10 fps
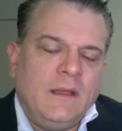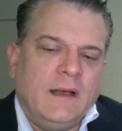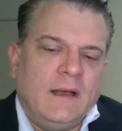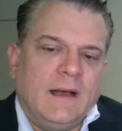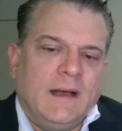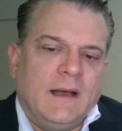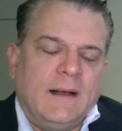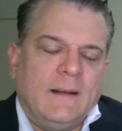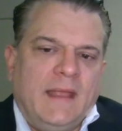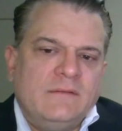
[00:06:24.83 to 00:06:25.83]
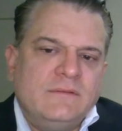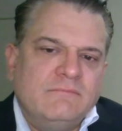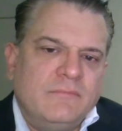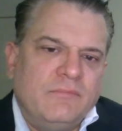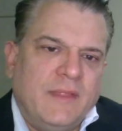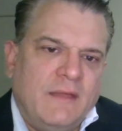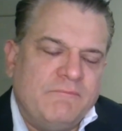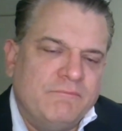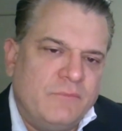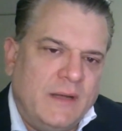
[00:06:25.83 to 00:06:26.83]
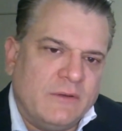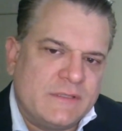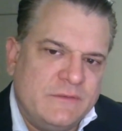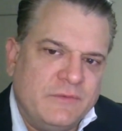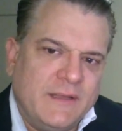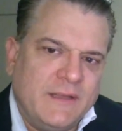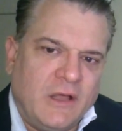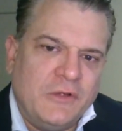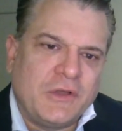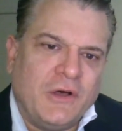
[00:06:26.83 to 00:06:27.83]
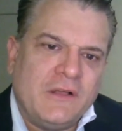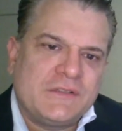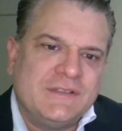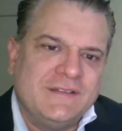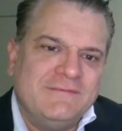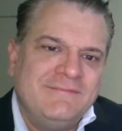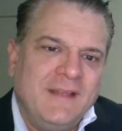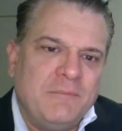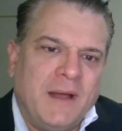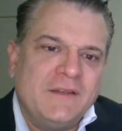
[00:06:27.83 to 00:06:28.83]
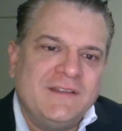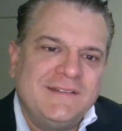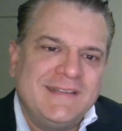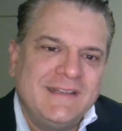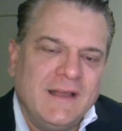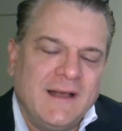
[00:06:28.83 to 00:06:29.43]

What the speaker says: And they're relatively low cost and abundantly